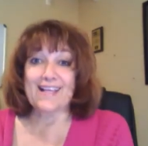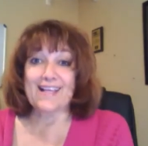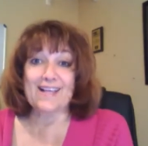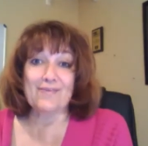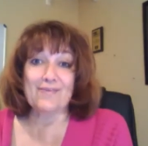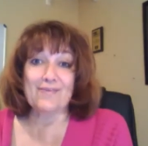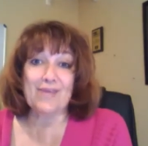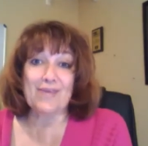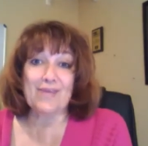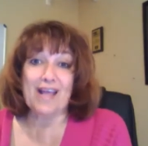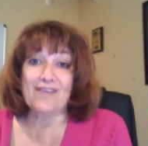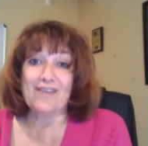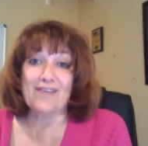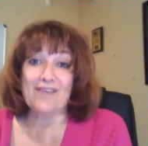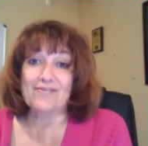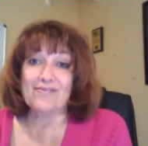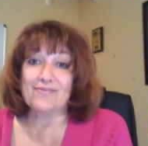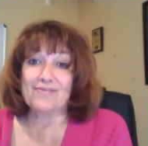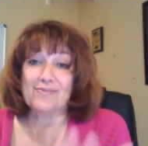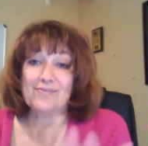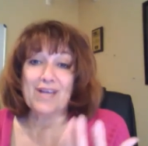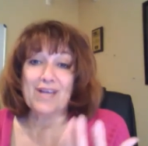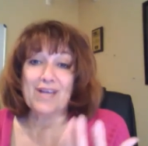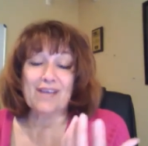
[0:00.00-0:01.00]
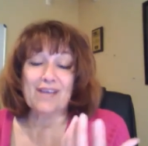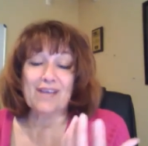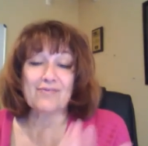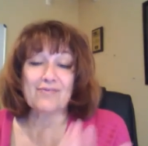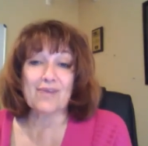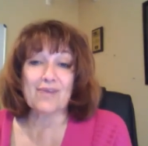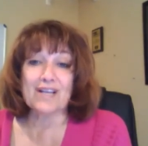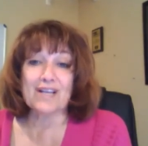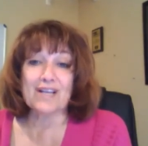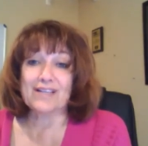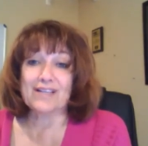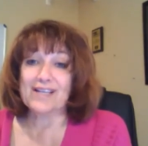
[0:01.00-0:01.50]
We have we have
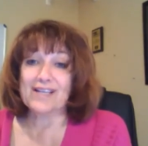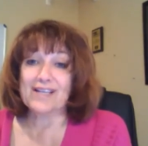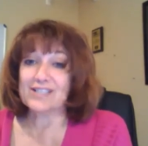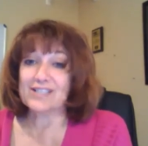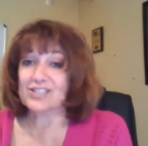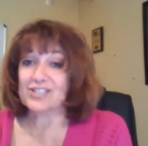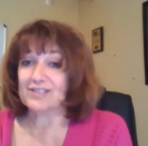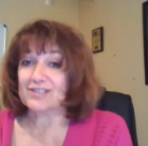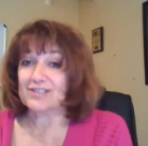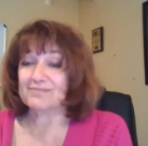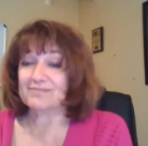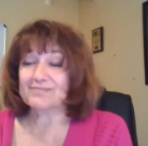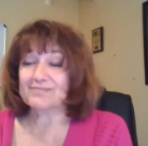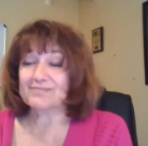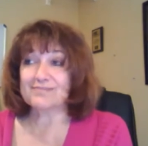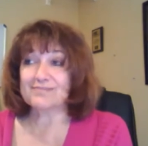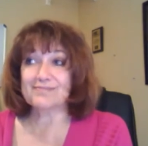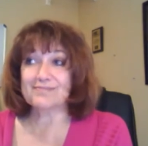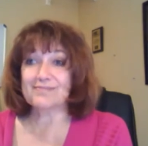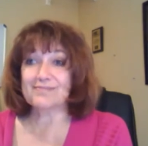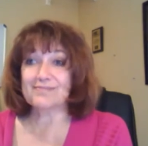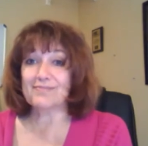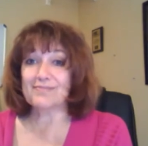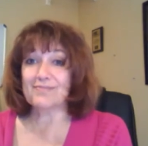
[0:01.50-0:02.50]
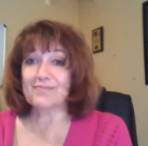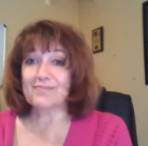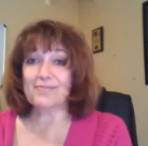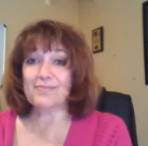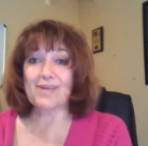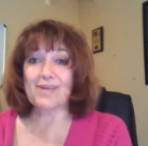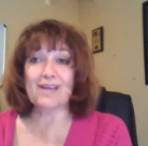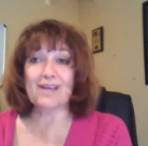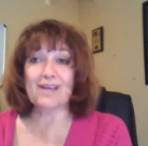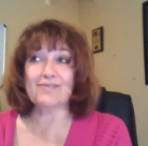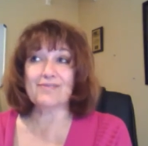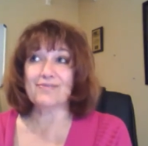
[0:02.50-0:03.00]
great leadership. We
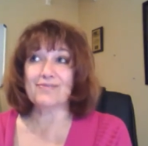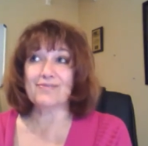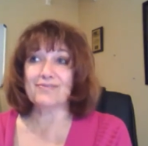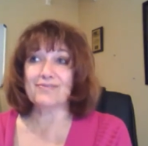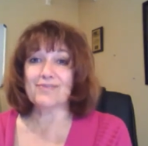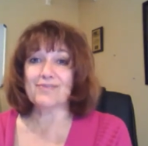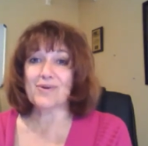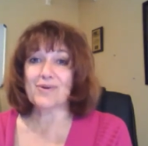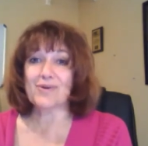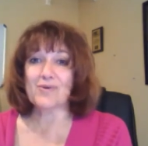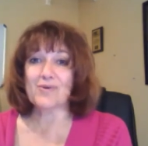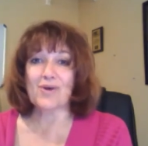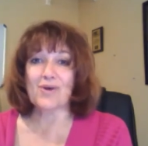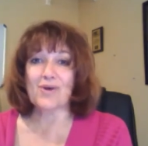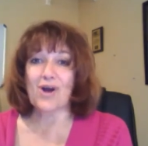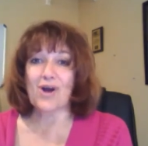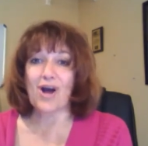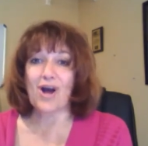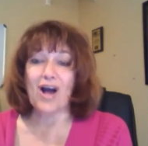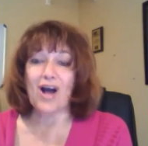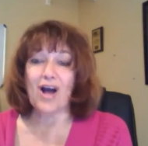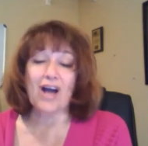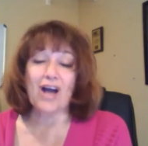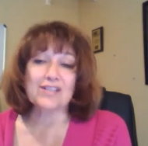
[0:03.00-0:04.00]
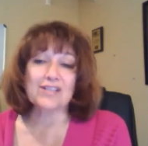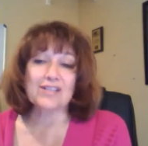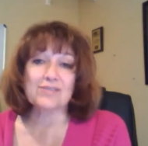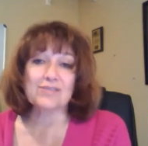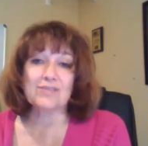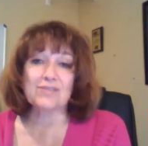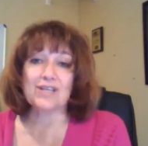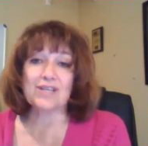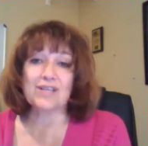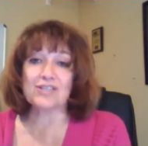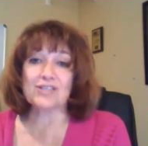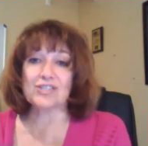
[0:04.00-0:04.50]
have awesome
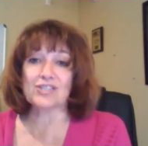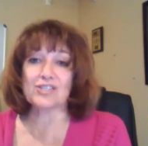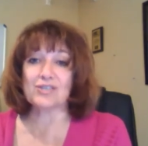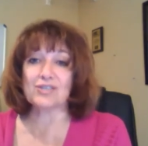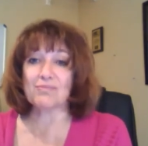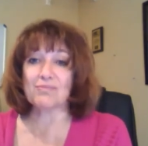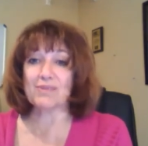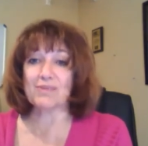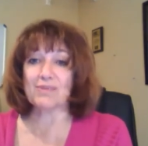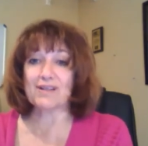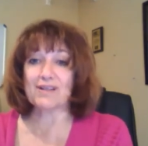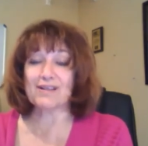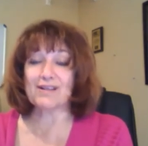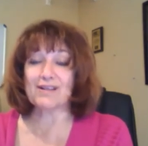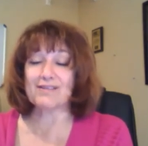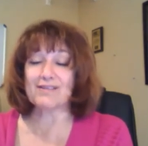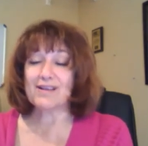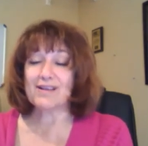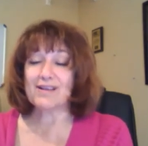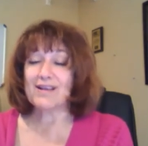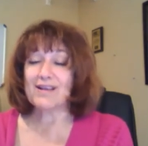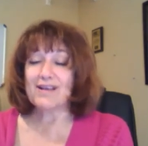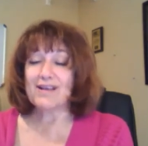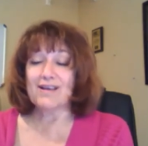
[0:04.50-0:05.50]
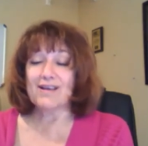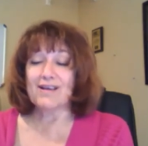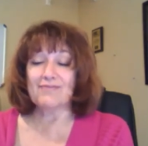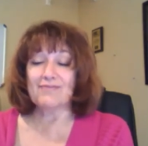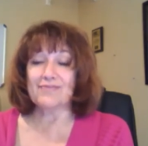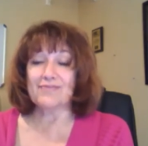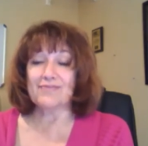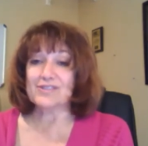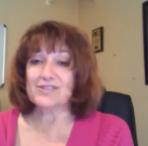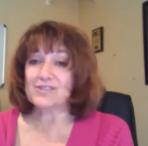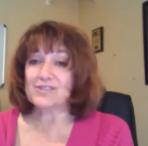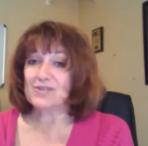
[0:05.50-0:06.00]
leadership in
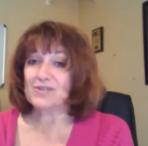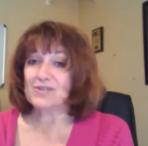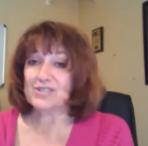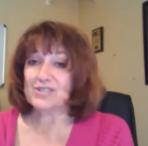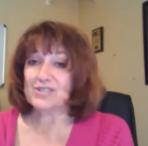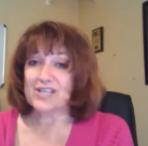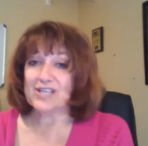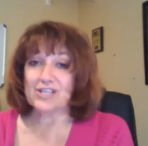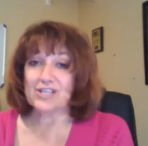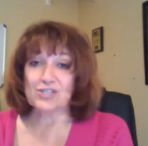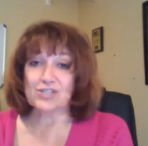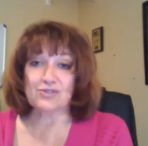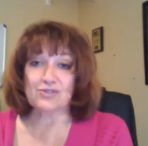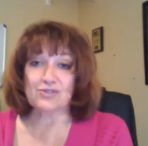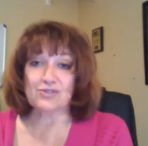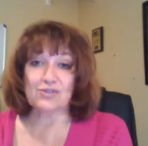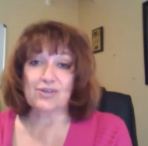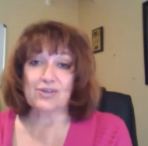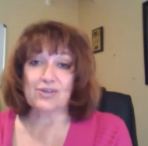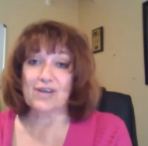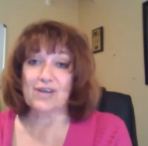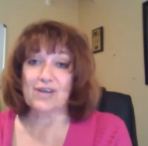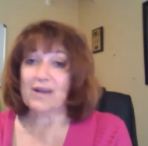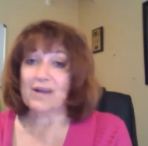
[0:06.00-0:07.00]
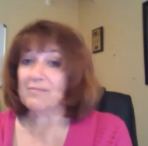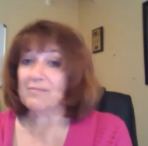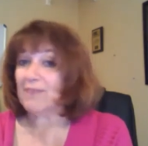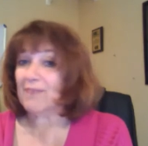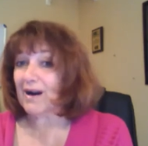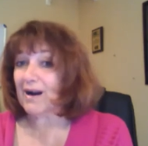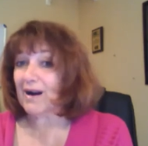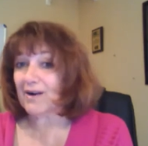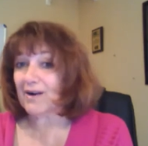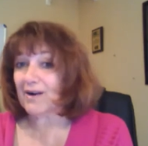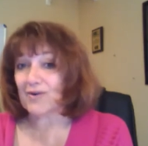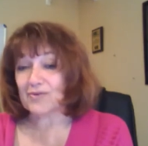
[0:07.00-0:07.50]
Vincent Ortega Jr. and
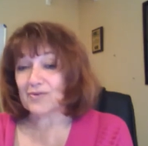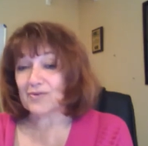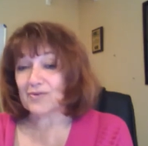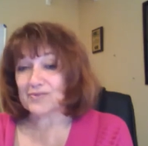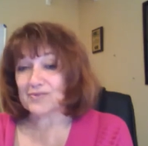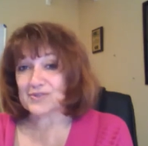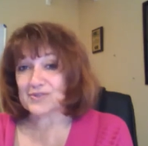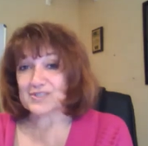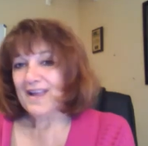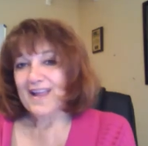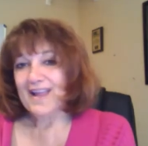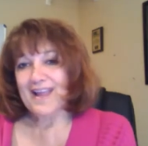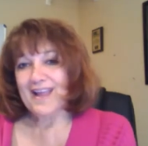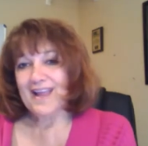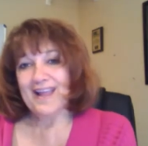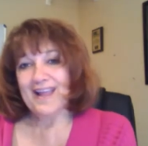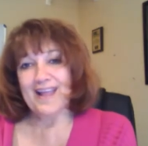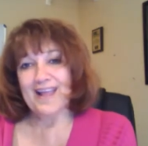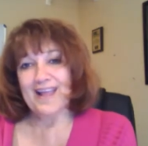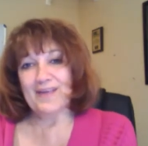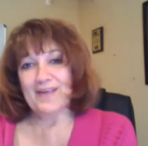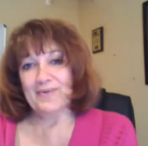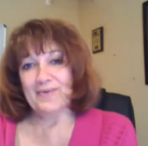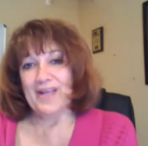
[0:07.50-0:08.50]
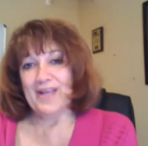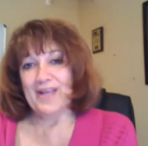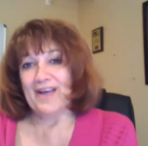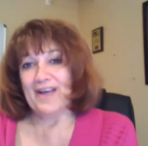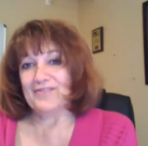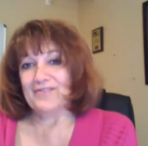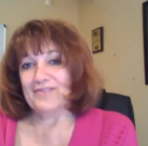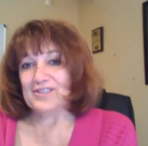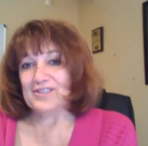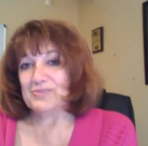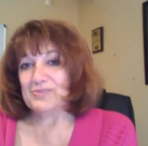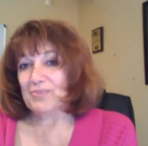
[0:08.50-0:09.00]
Mark Hoverson. And we have
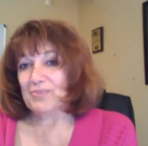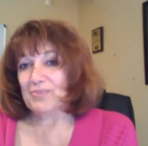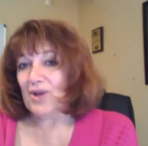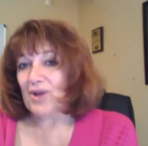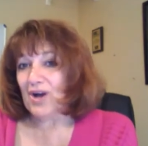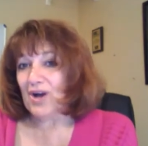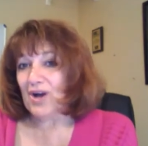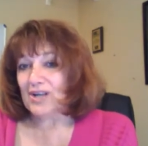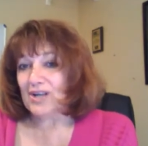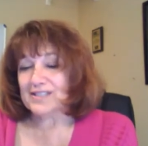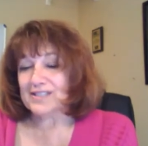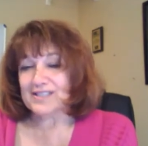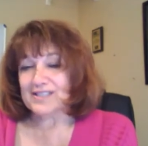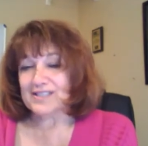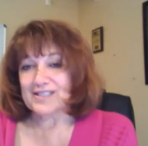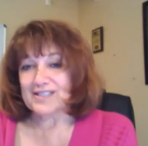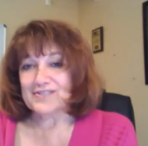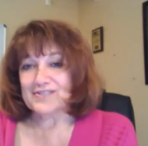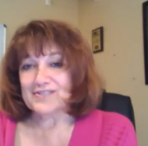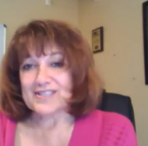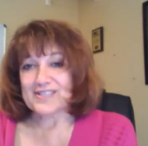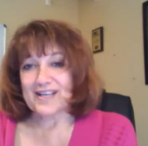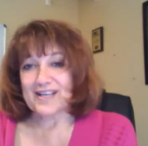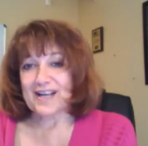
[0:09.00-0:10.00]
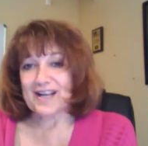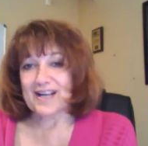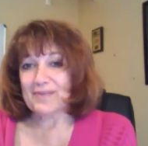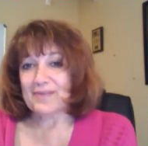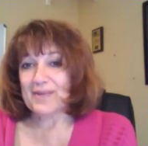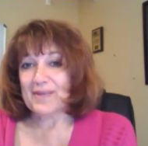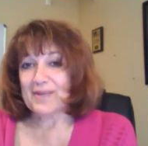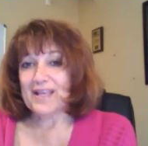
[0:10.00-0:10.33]
these blogs that they've set up.